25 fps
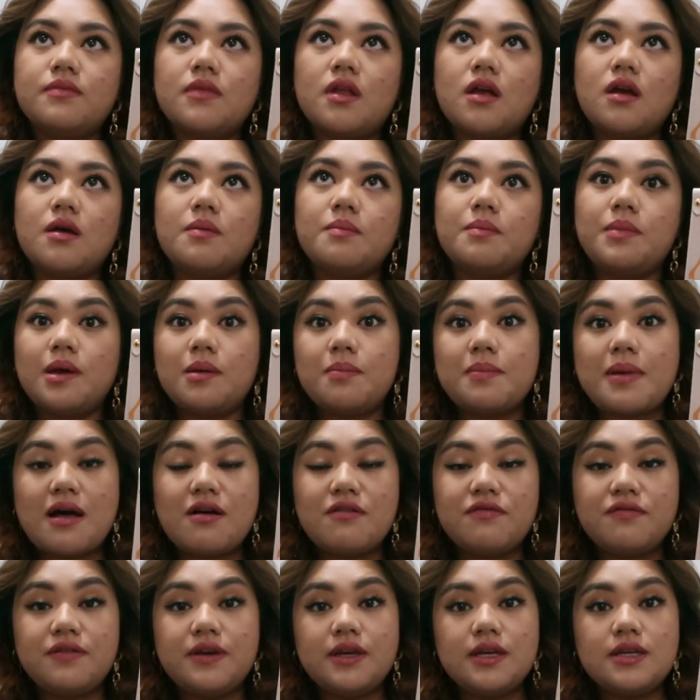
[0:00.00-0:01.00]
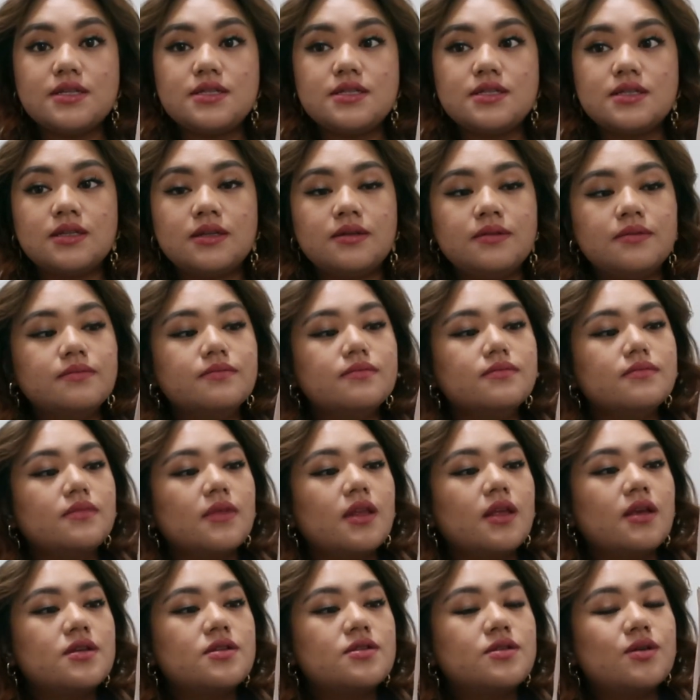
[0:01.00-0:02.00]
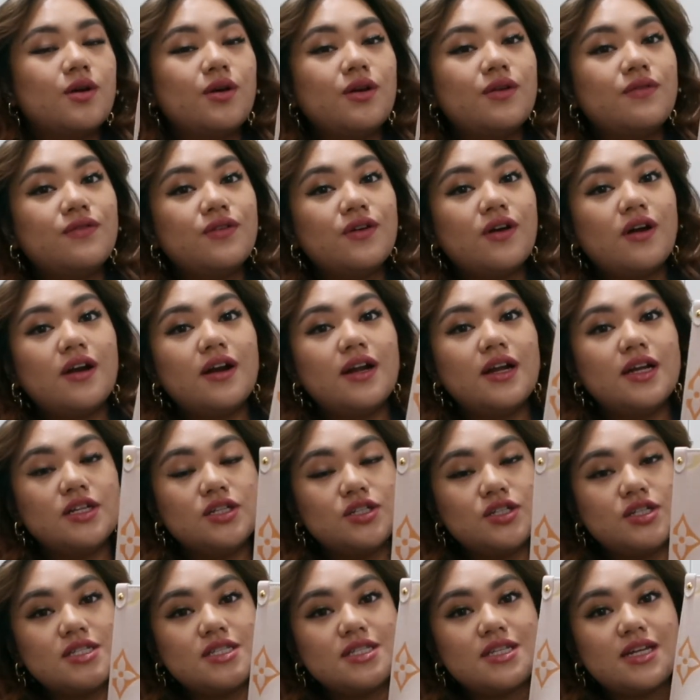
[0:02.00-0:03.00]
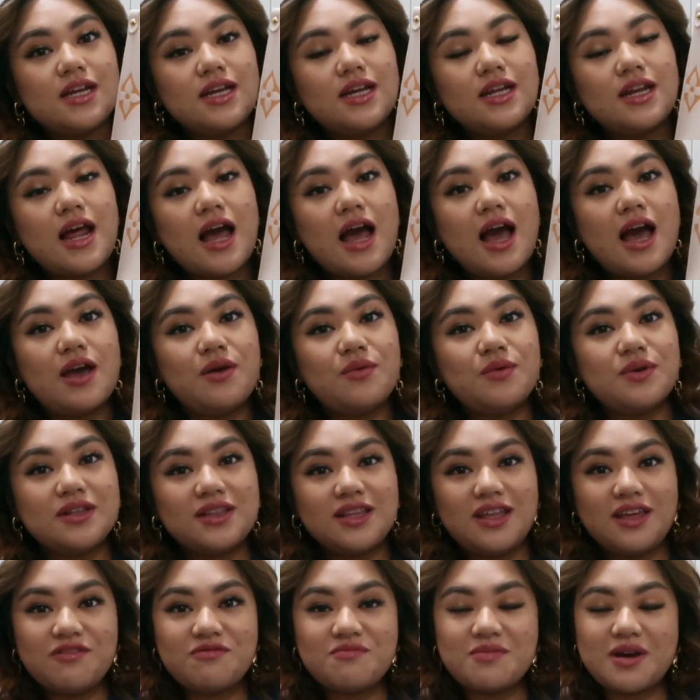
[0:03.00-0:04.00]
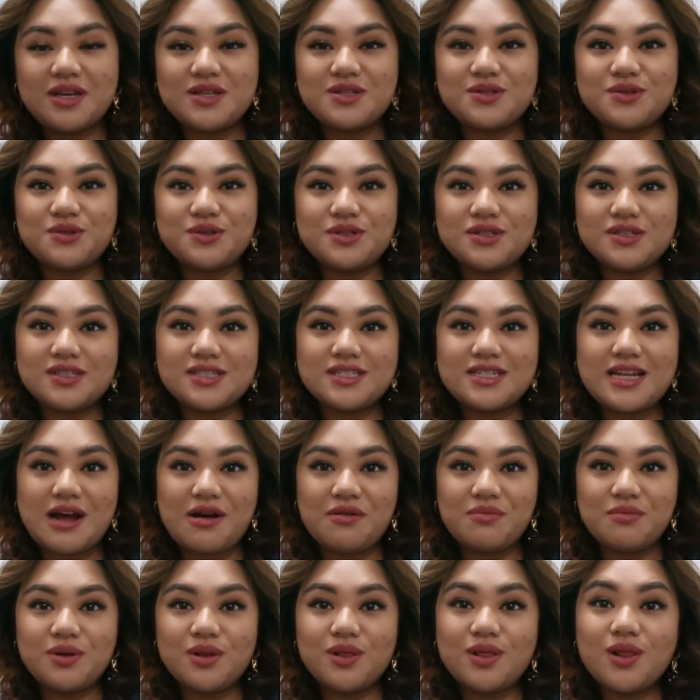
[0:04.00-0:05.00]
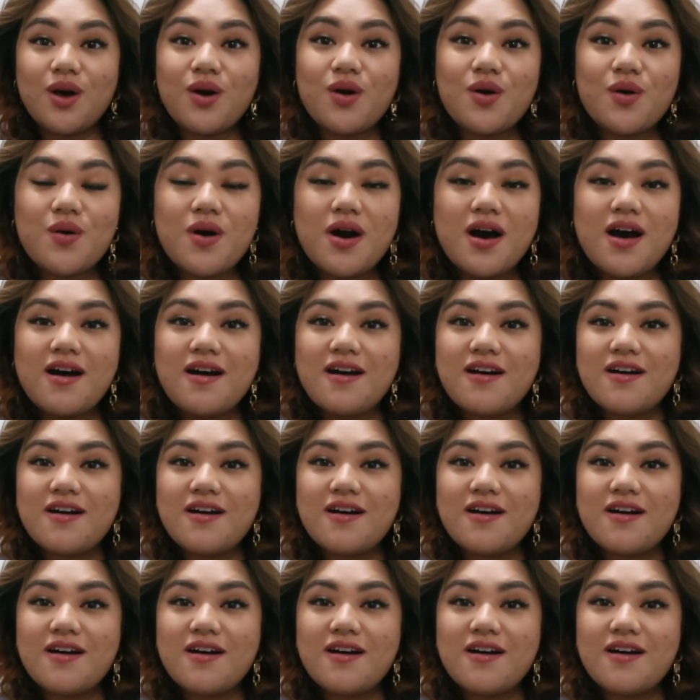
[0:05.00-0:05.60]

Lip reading: PayPal fees. So if you are interested, I will leave my socials down below.